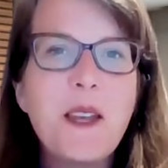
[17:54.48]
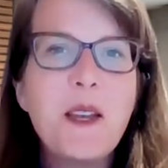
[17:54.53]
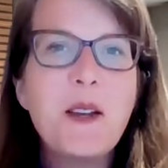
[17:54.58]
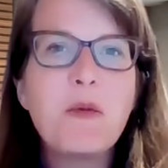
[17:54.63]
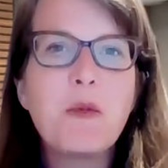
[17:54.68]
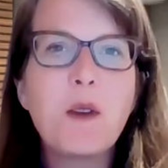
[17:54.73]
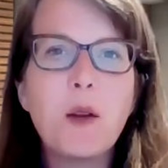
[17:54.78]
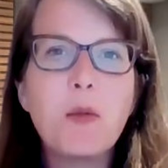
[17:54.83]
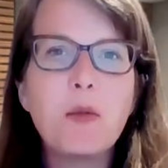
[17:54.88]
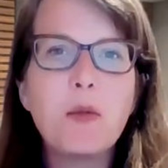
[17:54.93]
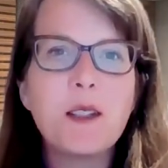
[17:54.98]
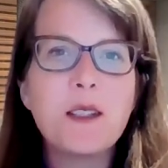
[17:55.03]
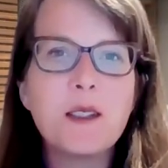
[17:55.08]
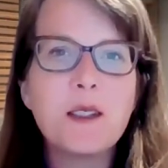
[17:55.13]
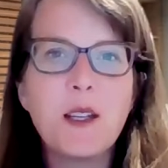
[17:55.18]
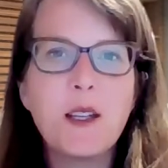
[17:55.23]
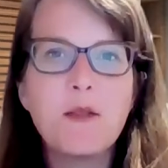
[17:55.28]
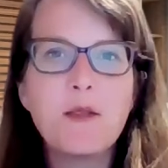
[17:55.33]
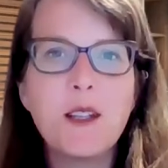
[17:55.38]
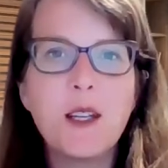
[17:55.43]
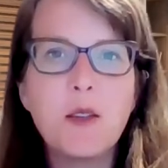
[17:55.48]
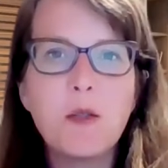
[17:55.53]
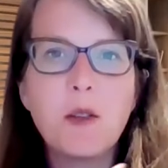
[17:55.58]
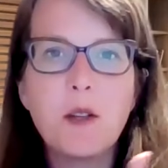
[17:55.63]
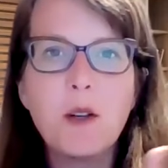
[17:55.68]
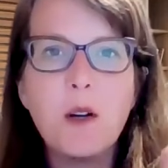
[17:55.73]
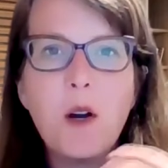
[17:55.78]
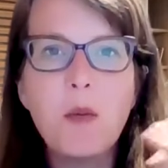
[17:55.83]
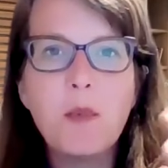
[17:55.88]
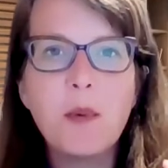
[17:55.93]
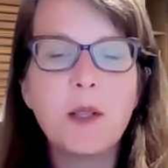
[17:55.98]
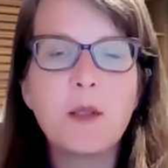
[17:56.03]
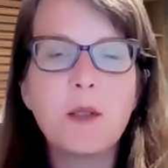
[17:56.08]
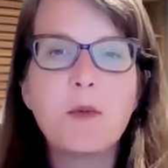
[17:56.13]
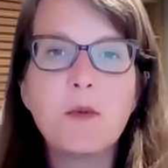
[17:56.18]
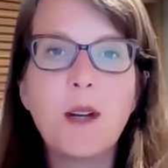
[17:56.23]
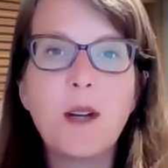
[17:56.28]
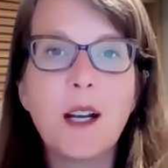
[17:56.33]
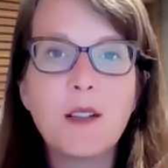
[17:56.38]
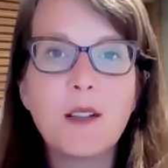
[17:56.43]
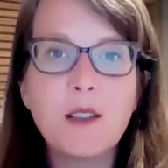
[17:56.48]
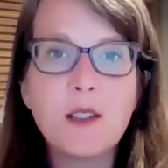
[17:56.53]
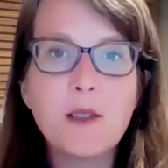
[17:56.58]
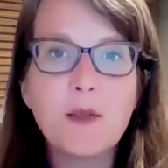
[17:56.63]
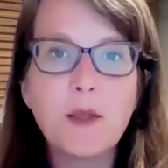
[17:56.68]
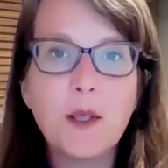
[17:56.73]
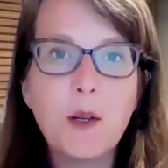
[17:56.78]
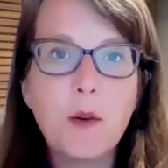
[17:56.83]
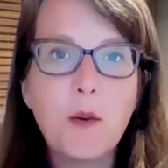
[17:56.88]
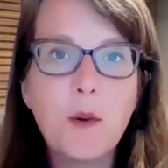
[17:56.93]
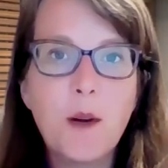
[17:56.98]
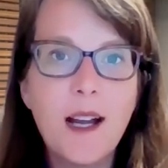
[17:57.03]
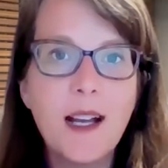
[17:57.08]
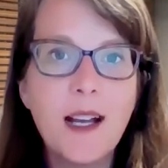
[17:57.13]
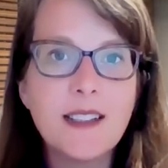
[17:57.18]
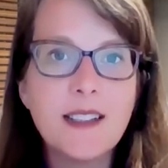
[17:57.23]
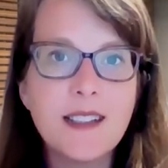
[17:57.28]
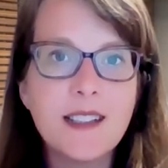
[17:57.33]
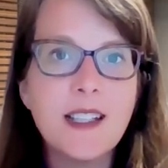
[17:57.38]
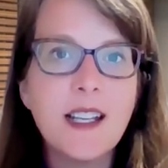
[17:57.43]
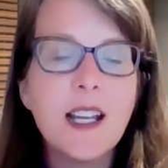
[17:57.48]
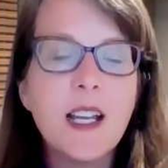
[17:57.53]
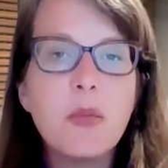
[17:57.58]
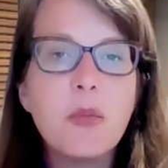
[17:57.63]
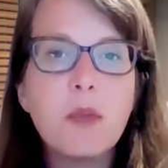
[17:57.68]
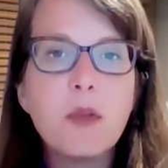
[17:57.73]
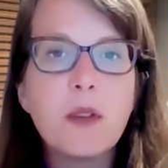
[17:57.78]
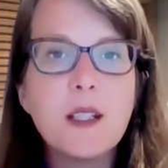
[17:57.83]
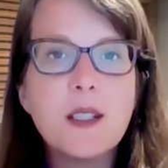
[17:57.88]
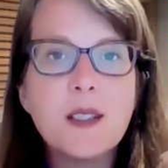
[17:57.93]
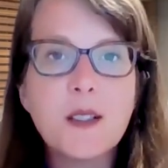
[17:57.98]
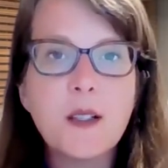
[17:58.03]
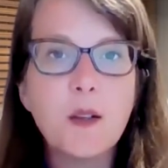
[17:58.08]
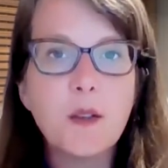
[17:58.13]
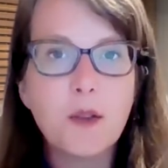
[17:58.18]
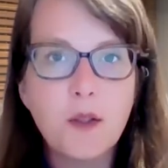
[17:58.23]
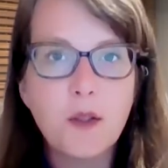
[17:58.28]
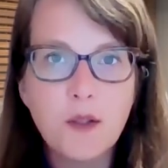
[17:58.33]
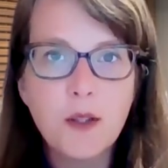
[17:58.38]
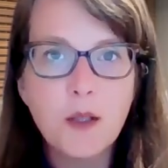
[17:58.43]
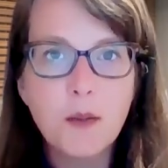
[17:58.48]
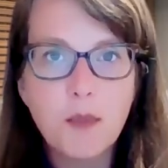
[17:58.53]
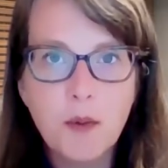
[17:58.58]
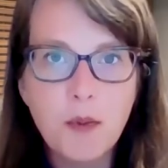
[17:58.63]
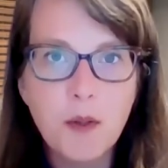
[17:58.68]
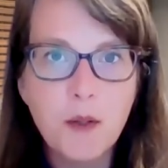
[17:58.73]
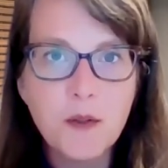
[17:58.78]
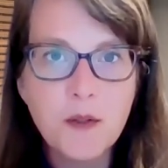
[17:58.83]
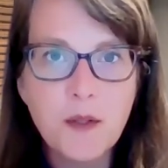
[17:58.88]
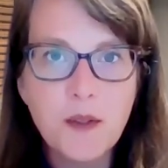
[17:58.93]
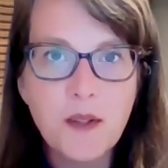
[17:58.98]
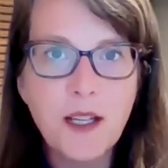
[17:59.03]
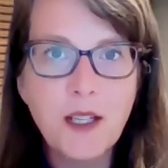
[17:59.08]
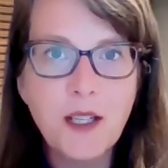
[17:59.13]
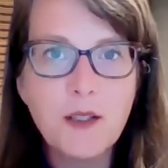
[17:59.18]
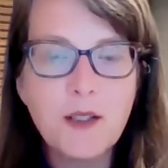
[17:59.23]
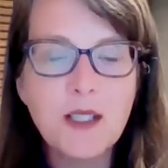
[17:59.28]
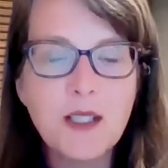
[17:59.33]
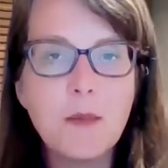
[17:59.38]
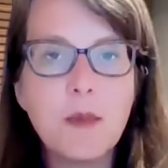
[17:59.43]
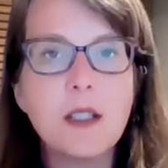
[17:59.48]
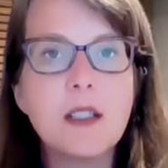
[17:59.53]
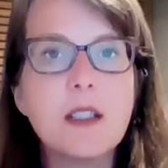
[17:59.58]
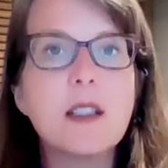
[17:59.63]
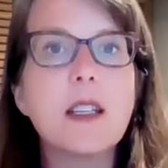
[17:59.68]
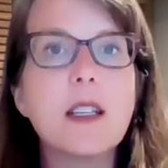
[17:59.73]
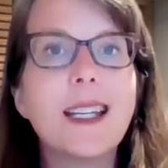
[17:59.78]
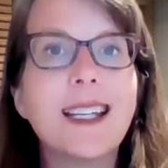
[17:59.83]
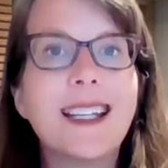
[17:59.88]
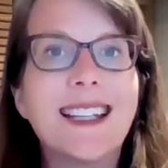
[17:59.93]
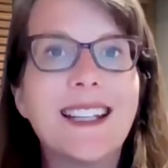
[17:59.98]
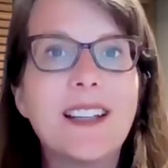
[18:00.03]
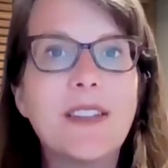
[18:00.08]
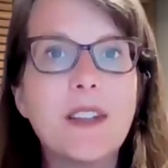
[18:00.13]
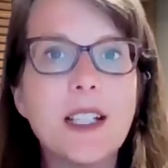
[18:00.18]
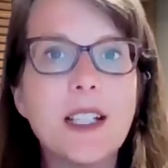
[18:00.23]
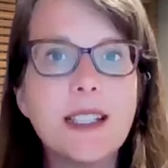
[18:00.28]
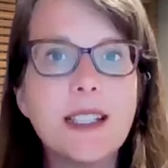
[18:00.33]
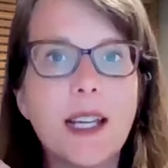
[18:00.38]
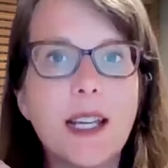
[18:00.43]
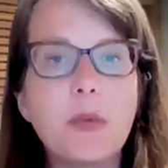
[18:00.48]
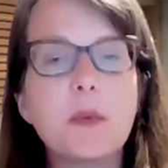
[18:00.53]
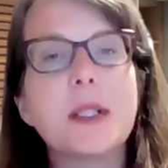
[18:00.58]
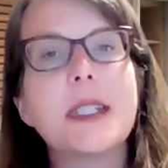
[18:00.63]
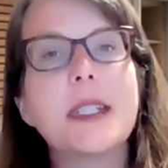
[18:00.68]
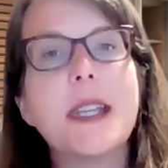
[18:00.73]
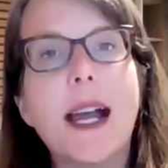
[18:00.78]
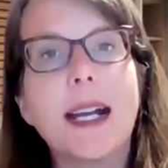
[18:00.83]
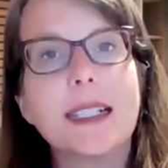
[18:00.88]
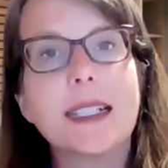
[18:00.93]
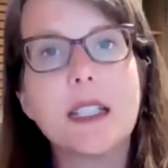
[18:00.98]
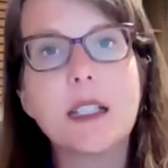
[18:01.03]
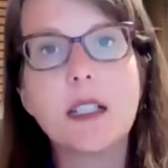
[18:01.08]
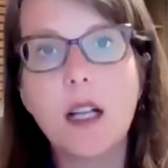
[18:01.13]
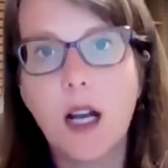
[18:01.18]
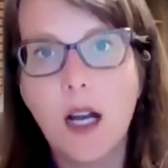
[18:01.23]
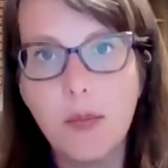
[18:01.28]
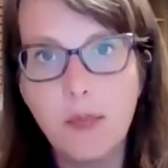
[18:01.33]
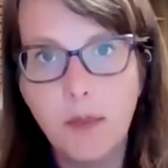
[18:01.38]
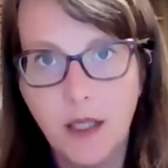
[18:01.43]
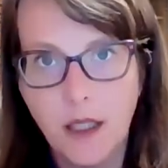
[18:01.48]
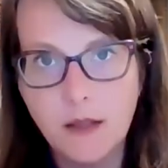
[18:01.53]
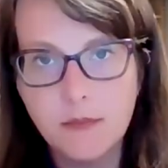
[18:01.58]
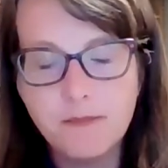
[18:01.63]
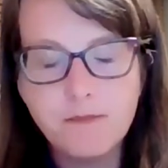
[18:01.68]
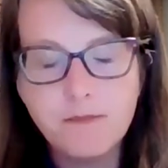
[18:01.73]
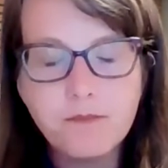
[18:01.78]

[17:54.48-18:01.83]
we received a open records request. Please go through the proposal that you submitted and give a redacted copy.